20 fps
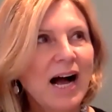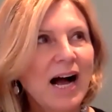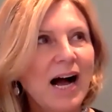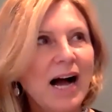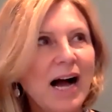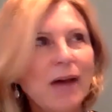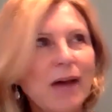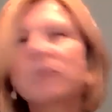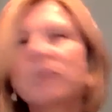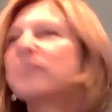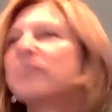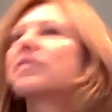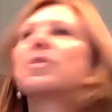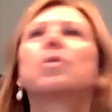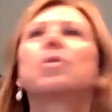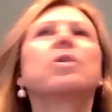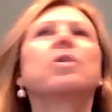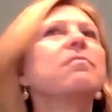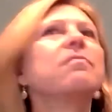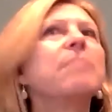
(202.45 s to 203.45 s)
I would have
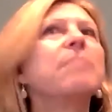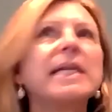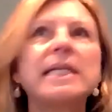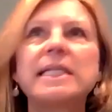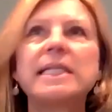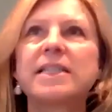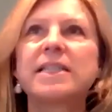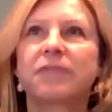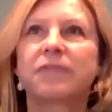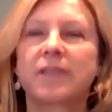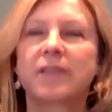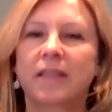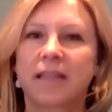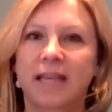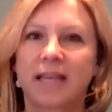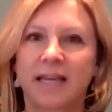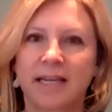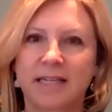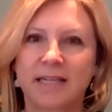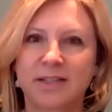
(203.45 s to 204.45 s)
thought of many different
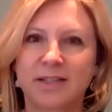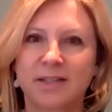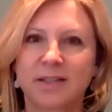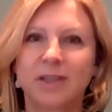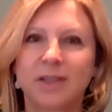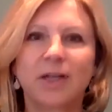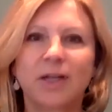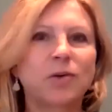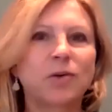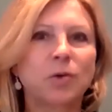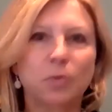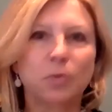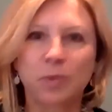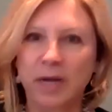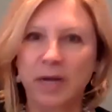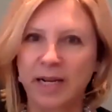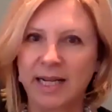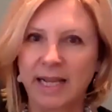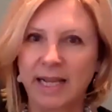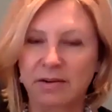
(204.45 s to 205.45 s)
things, you know,
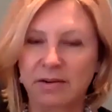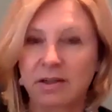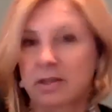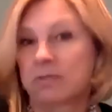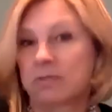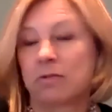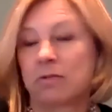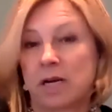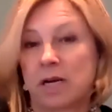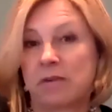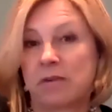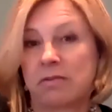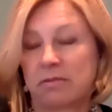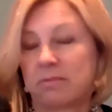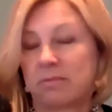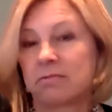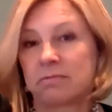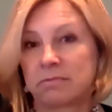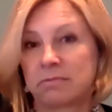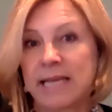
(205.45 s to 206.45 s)
career
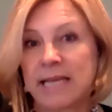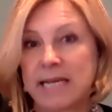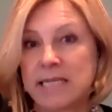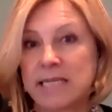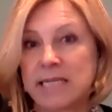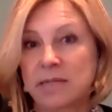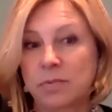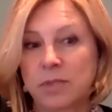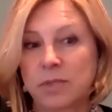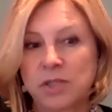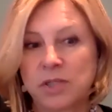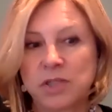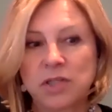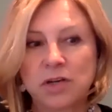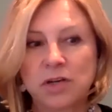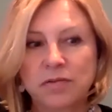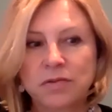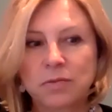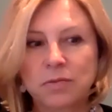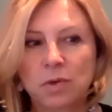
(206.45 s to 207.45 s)
related, which is
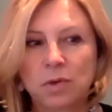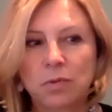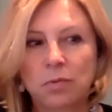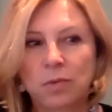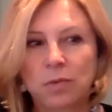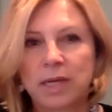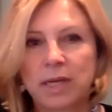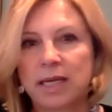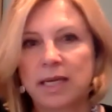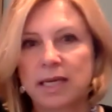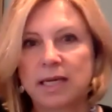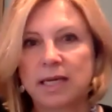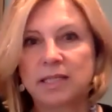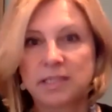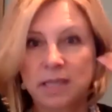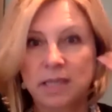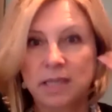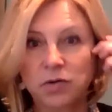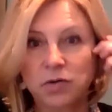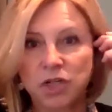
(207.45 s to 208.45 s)
often what we
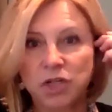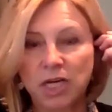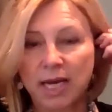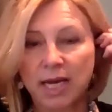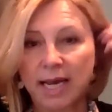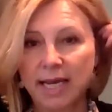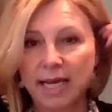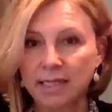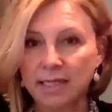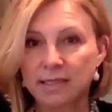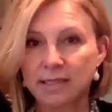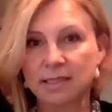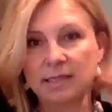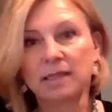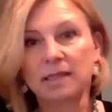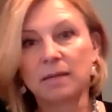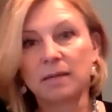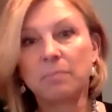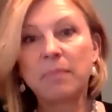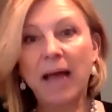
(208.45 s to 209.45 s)
associate
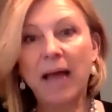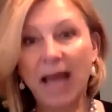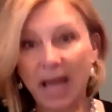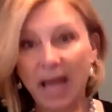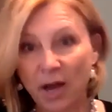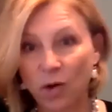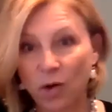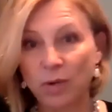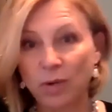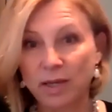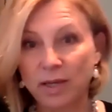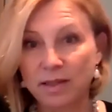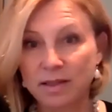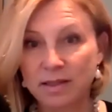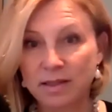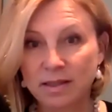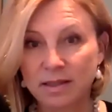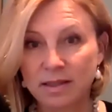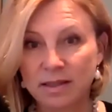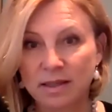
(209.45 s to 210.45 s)
power with.
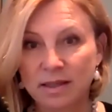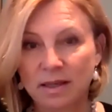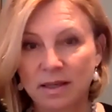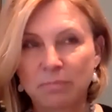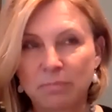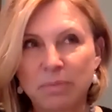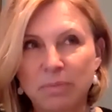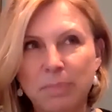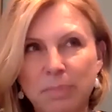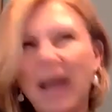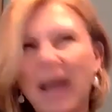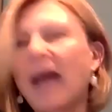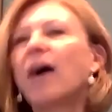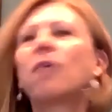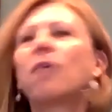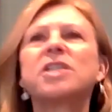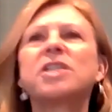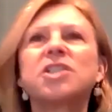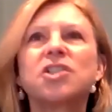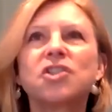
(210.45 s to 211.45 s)
But
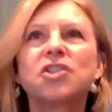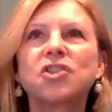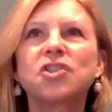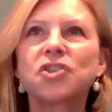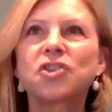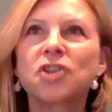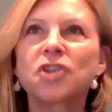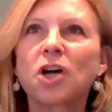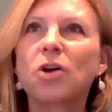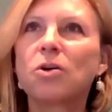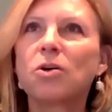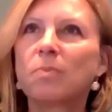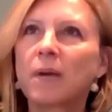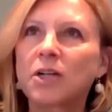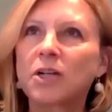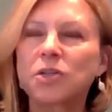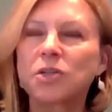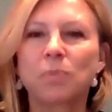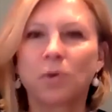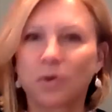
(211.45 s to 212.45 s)
power is so
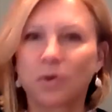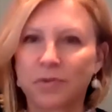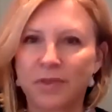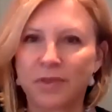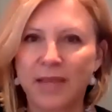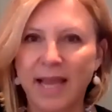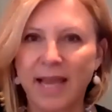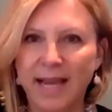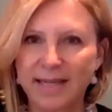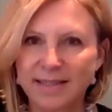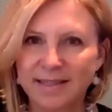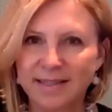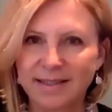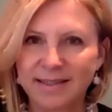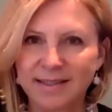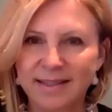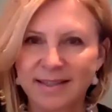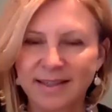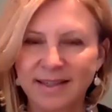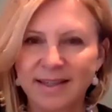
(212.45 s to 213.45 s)
much more than that.
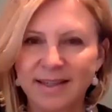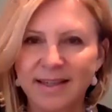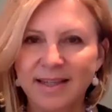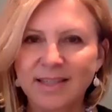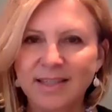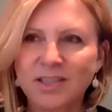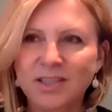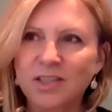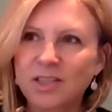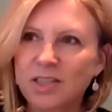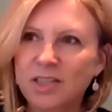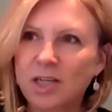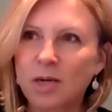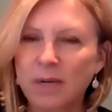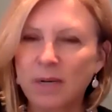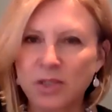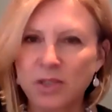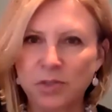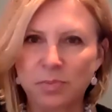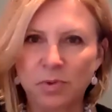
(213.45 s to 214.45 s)
It's so
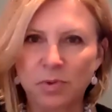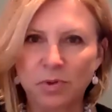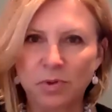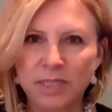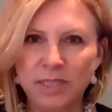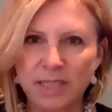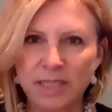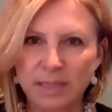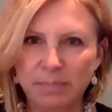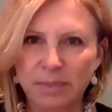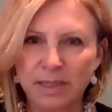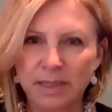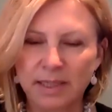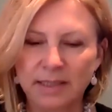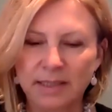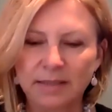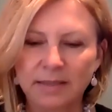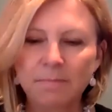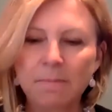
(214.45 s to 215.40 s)
much more deeper.